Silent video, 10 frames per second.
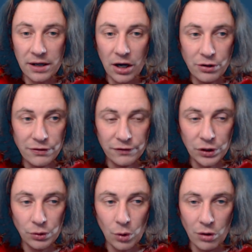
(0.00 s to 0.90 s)

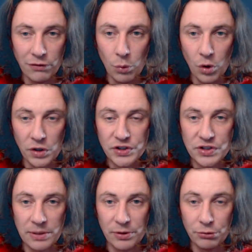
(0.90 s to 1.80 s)
overview of what
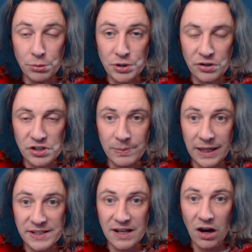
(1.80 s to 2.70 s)
some of the rheumatology
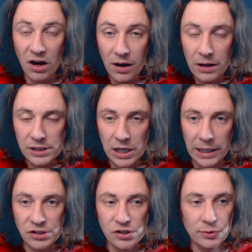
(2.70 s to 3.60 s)
bloods are,
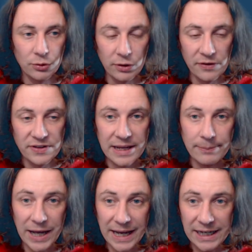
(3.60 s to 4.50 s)
just so we're all on the same
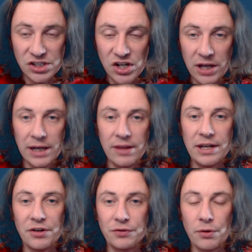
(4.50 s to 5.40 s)
page. Then
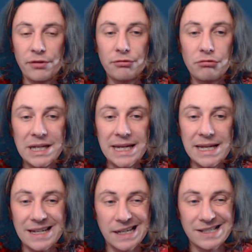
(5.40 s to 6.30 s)
I've got three
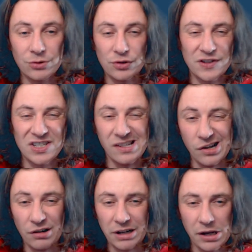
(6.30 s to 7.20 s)
sort of
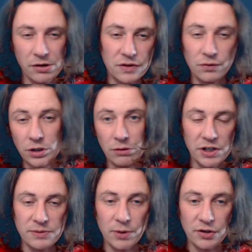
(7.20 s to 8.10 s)
scenarios for you, I
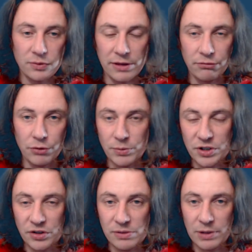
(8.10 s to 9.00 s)
suppose, where the
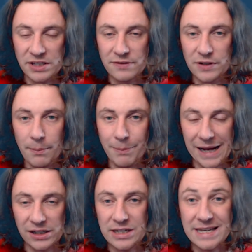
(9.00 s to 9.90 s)
rheumatology bloods have come
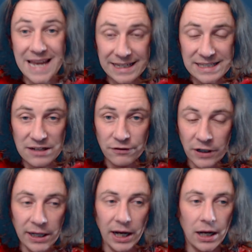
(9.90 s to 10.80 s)
back negative:
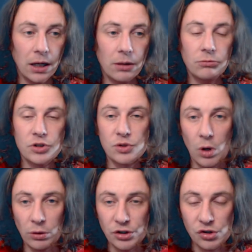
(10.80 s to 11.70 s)

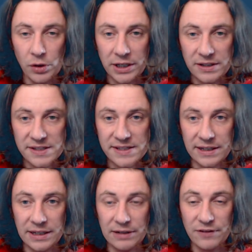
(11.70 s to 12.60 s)
swollen joints,
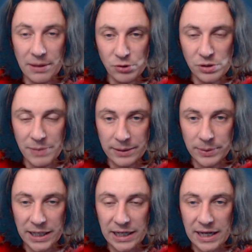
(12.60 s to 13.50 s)
inflammatory back
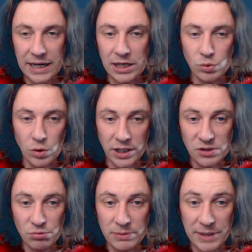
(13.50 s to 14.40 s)
pain, and
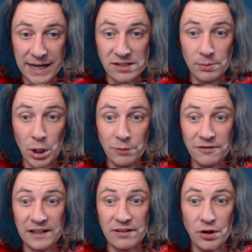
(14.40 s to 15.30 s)
widespread pain. So
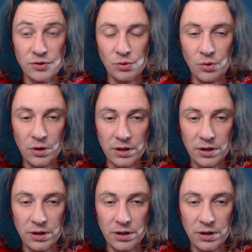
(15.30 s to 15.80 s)
hopefully those will